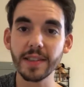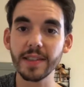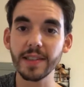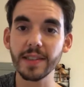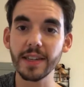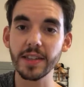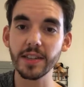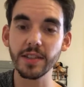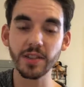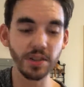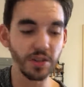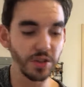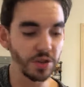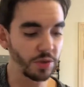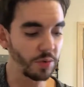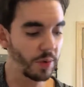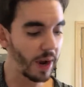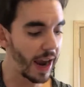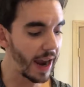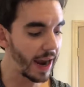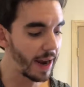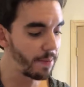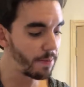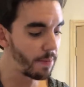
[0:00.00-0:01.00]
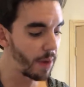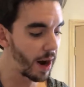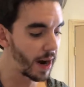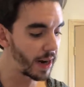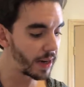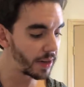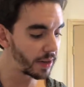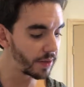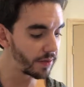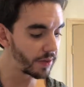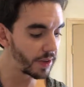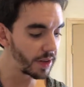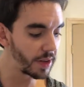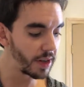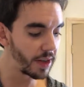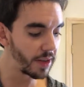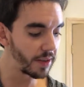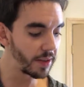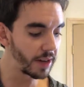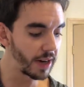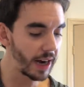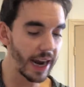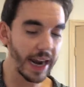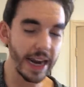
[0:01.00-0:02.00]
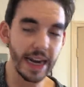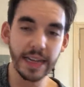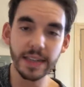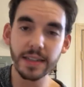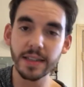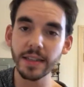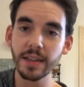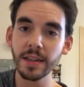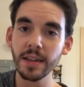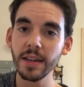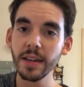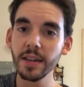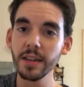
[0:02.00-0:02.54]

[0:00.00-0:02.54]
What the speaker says: It says to do A minor for another 8.